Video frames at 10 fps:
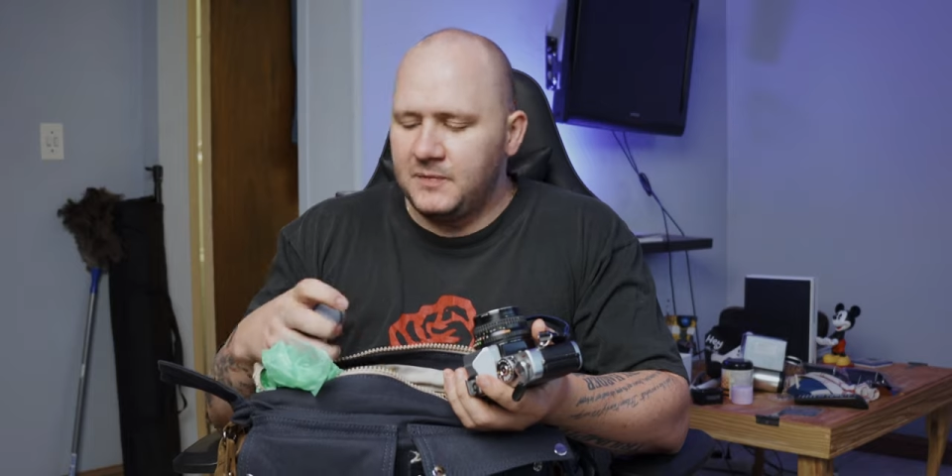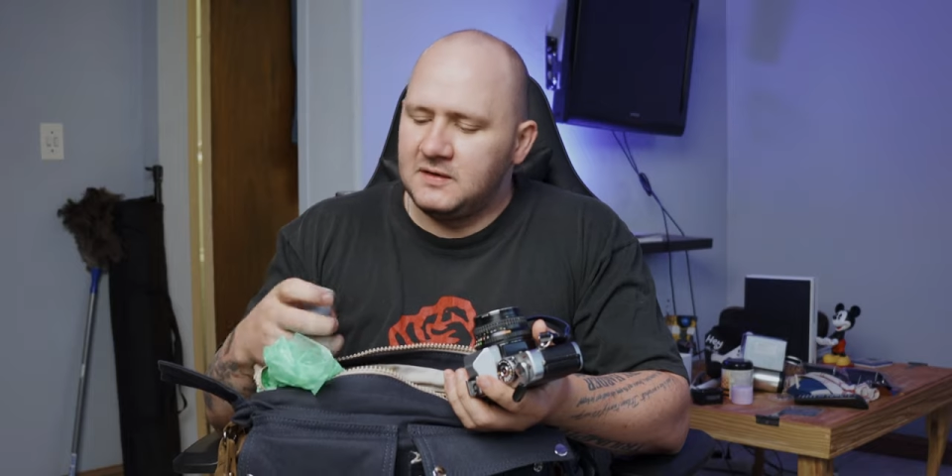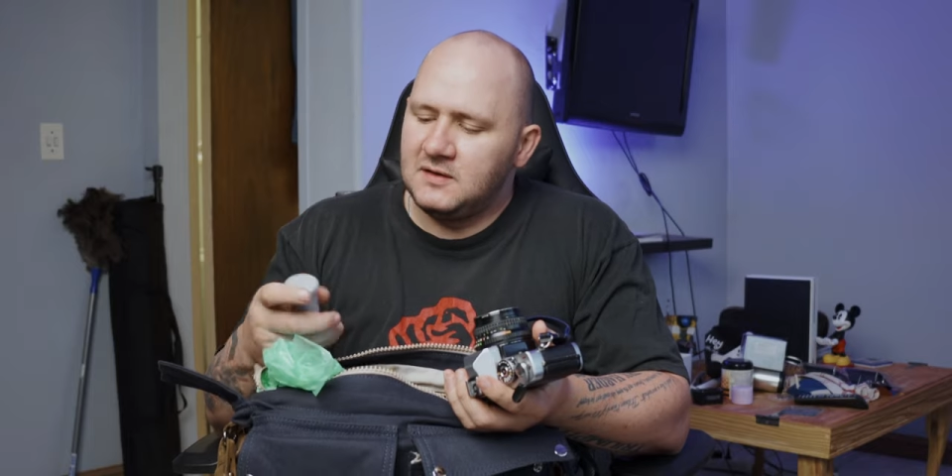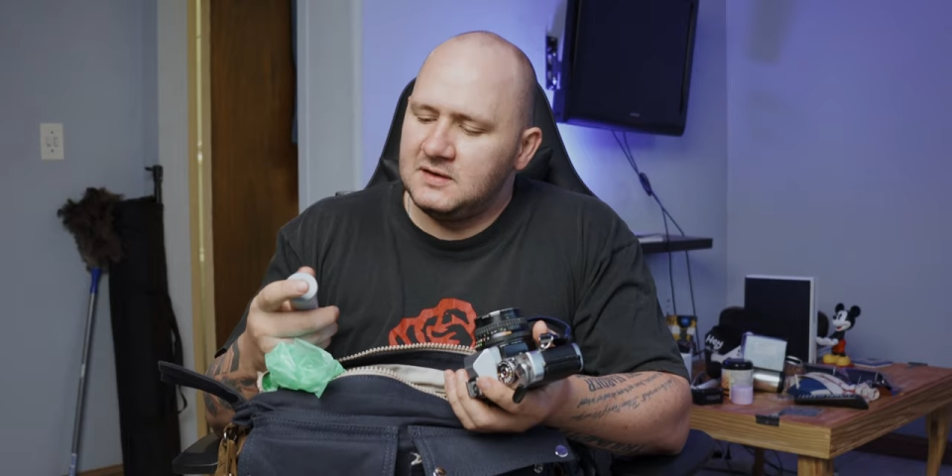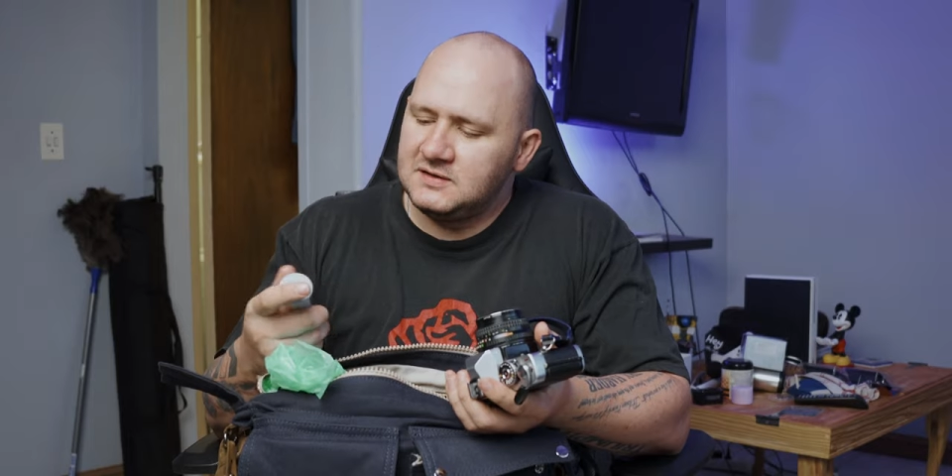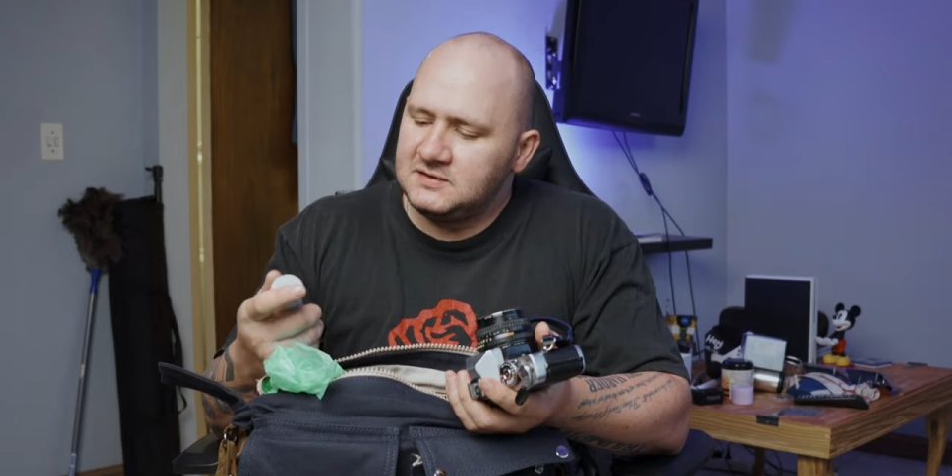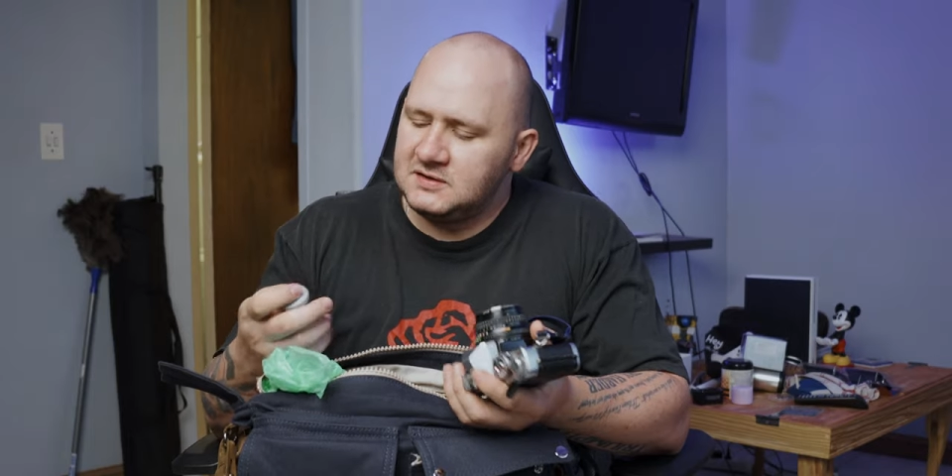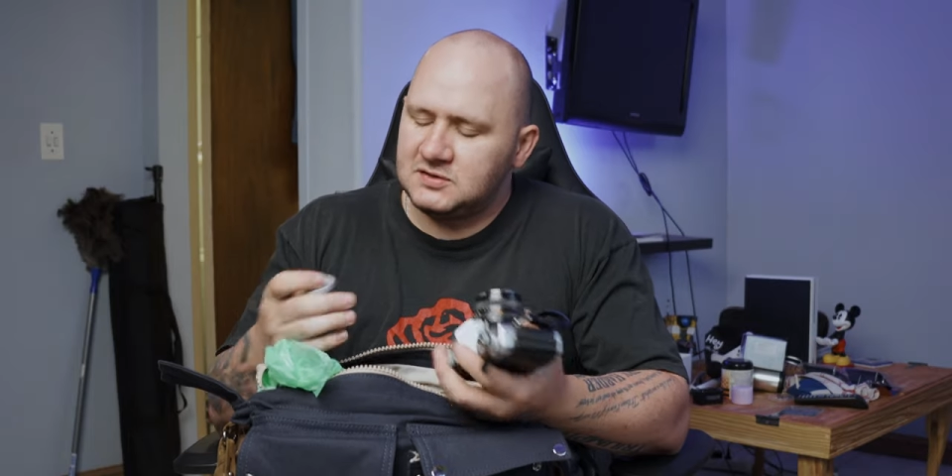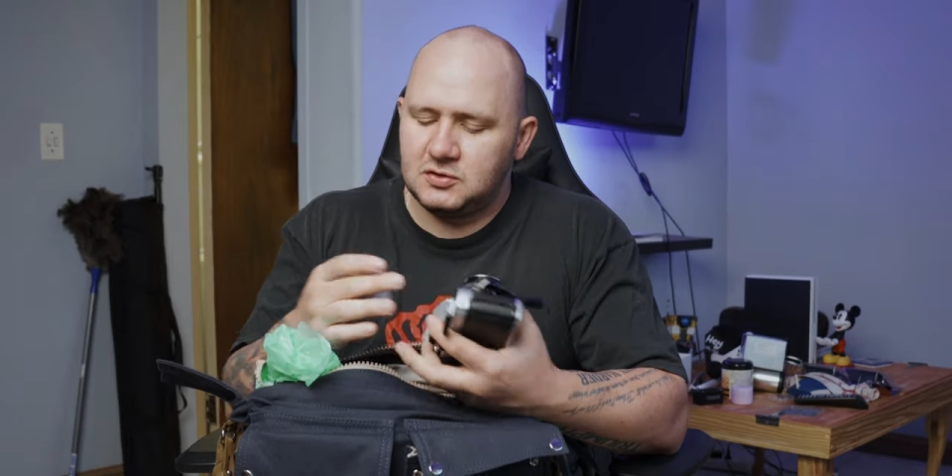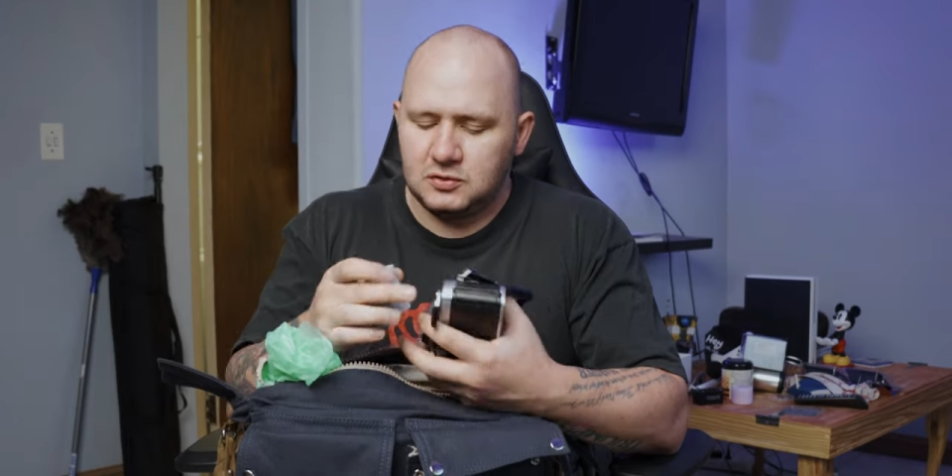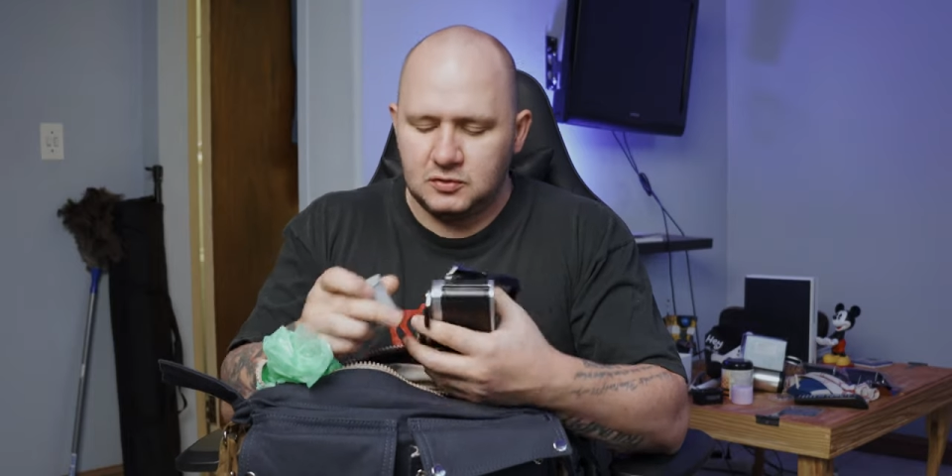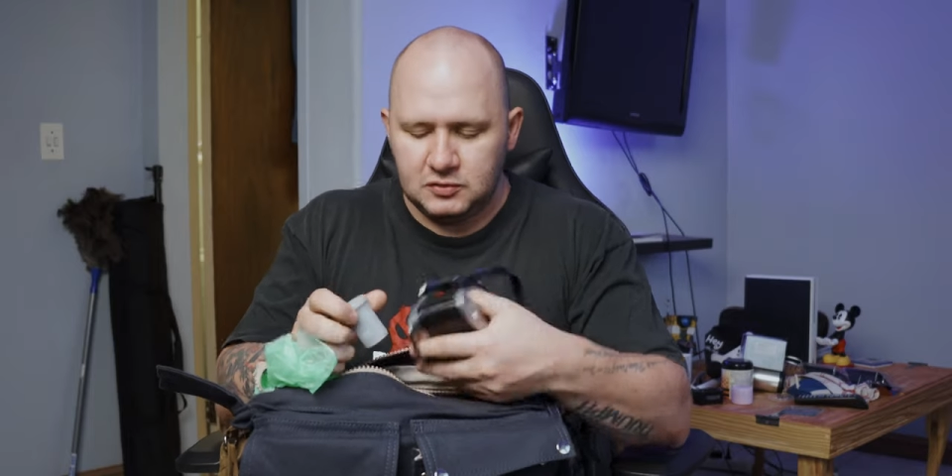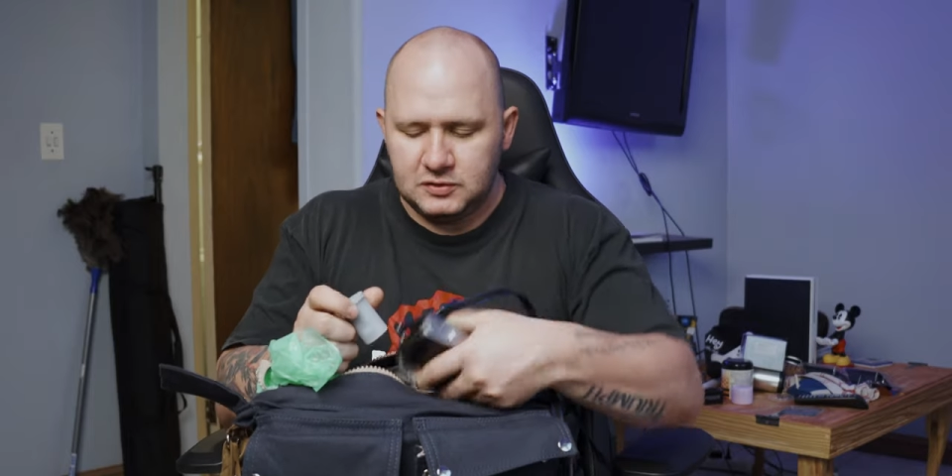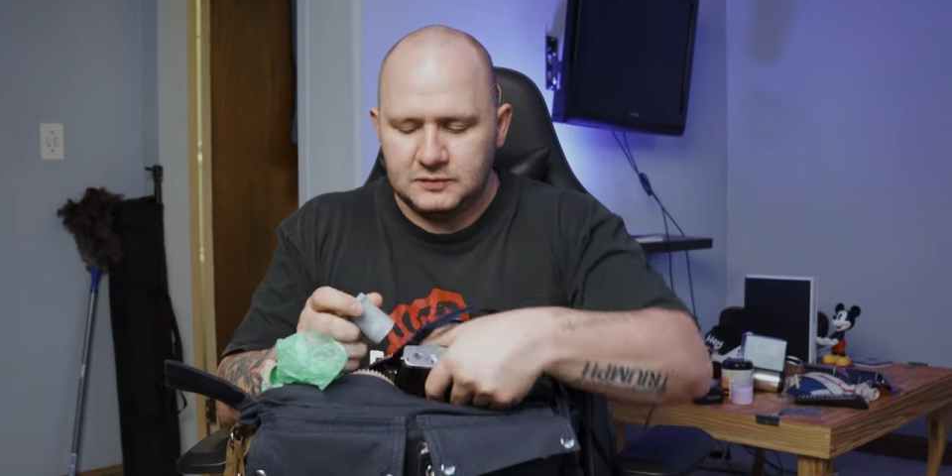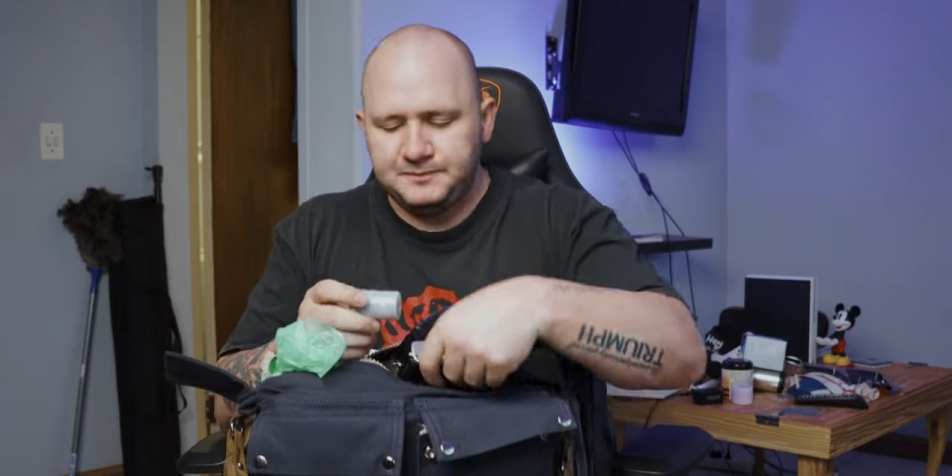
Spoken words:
And then this is called